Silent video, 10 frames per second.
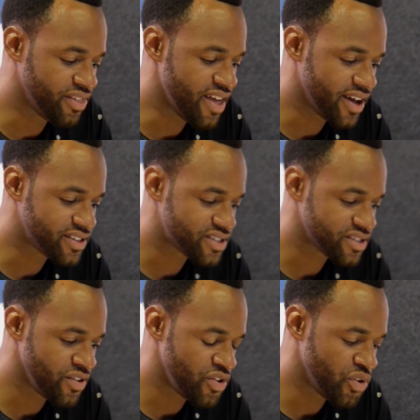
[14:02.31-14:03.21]
that,
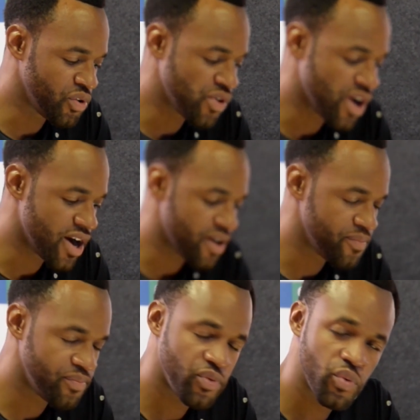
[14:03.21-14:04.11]

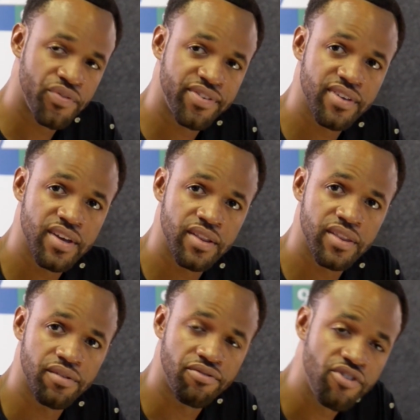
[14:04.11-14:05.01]
we've seen
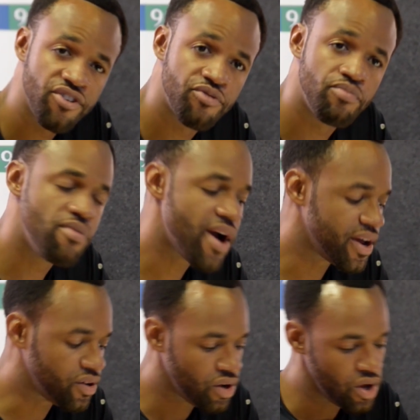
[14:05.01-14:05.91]
the Verve
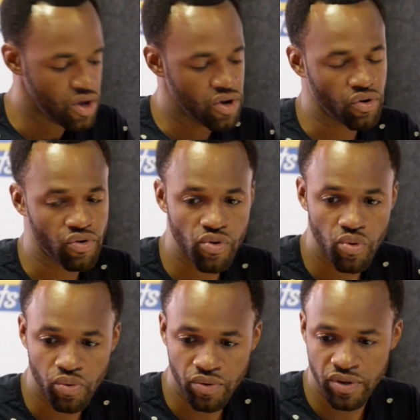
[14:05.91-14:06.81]
brand
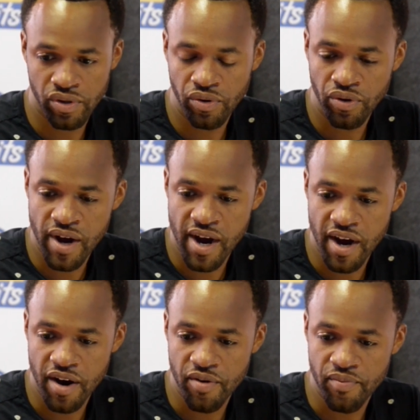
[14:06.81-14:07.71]
grow.
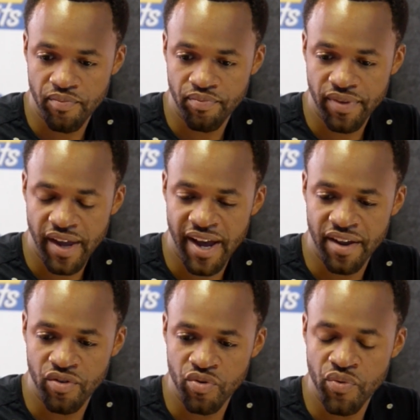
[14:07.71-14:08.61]

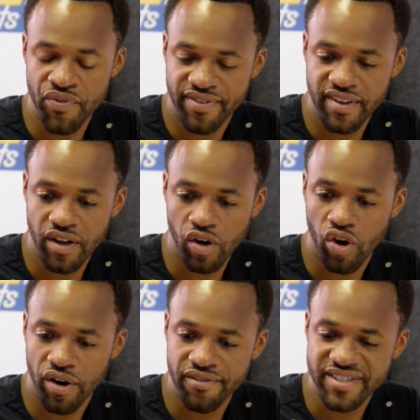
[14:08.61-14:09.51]
And you've seen a
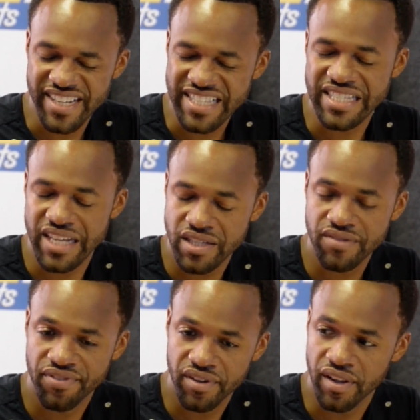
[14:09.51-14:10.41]
lot of
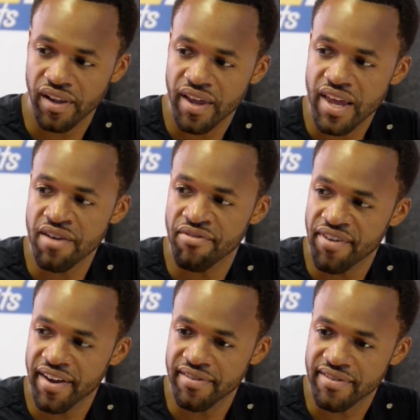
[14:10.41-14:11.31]
successful
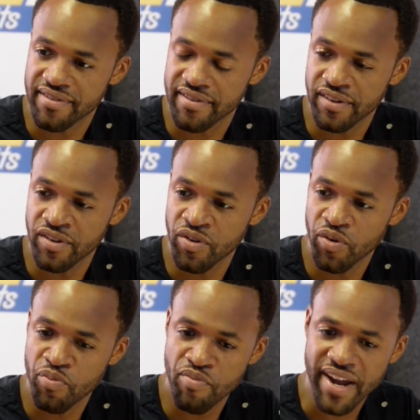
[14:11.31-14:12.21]
events.
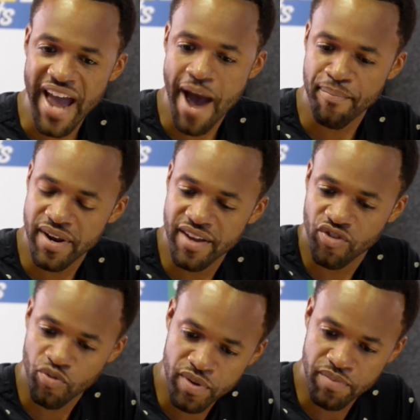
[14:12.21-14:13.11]
Bring happiness
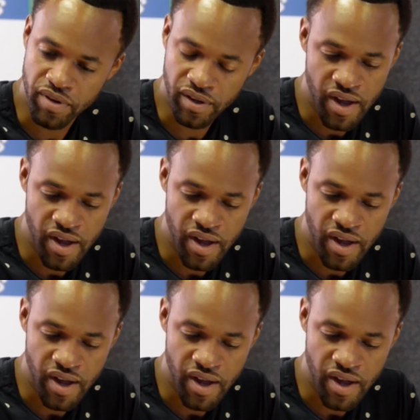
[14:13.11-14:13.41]
to people.